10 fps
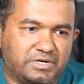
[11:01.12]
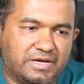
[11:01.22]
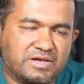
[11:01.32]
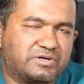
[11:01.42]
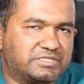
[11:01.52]

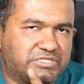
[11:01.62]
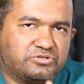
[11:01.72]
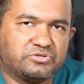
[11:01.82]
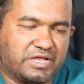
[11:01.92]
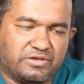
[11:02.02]
annotations
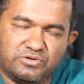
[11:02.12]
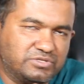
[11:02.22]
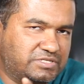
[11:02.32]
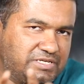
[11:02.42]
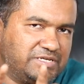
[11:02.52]
you can
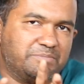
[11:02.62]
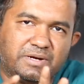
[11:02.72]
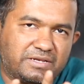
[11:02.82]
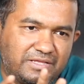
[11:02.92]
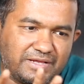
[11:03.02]
use here,
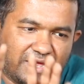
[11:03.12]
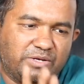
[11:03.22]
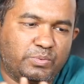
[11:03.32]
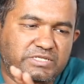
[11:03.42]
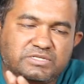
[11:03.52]
but the
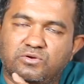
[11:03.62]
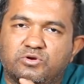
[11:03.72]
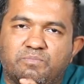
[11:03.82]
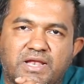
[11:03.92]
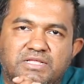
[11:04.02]
right one is the
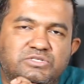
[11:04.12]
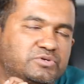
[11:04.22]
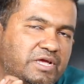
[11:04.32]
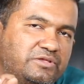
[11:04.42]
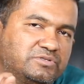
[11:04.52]
load balance.
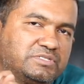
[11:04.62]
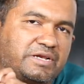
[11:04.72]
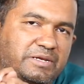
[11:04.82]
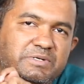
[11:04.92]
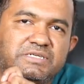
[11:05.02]
You can use a
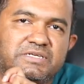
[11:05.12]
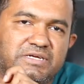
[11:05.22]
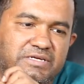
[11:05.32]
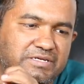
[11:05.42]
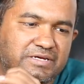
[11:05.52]
ribbon
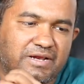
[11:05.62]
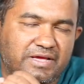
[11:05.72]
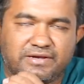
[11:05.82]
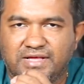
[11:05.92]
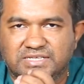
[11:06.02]

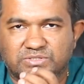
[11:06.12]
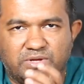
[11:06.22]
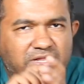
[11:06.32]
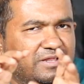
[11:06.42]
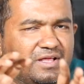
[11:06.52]
client as
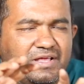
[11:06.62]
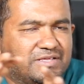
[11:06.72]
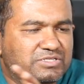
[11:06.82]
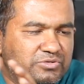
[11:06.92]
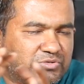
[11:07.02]
well.
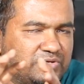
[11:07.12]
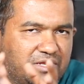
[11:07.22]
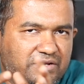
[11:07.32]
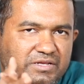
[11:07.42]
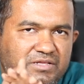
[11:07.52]
So you
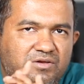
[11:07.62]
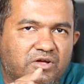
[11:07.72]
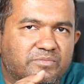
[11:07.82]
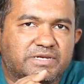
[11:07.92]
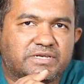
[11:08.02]
can read the
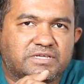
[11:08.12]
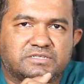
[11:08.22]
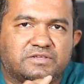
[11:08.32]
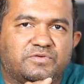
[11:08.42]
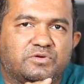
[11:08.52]

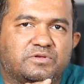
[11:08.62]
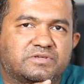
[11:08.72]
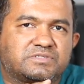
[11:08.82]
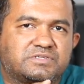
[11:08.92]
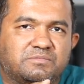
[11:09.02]
documentation if you're
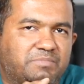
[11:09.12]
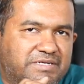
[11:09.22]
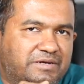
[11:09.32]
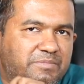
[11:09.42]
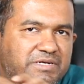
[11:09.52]
interesting,
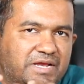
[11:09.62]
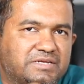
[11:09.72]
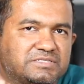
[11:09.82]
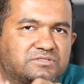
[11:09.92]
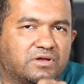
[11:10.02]
but ribbon
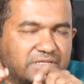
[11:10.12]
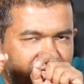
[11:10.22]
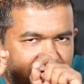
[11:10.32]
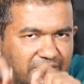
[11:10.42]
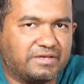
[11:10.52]
client is not
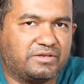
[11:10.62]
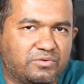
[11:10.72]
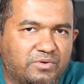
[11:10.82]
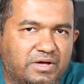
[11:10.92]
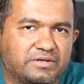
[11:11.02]
the right
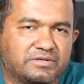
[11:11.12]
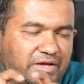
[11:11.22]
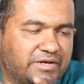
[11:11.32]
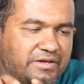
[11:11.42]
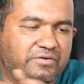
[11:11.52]

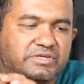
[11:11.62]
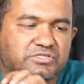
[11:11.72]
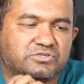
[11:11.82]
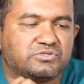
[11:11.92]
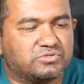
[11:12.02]
right
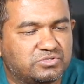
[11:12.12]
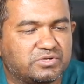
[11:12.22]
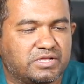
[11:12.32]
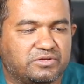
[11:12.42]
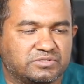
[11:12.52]
annotation to use. You
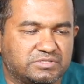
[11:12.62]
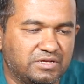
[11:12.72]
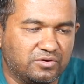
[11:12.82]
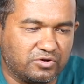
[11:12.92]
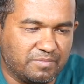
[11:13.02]
can use
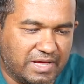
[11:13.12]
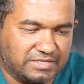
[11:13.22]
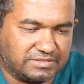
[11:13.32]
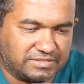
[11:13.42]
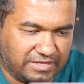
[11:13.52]
the load
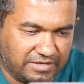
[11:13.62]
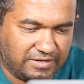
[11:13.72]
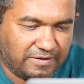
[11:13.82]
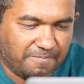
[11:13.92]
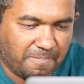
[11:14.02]
balanced here.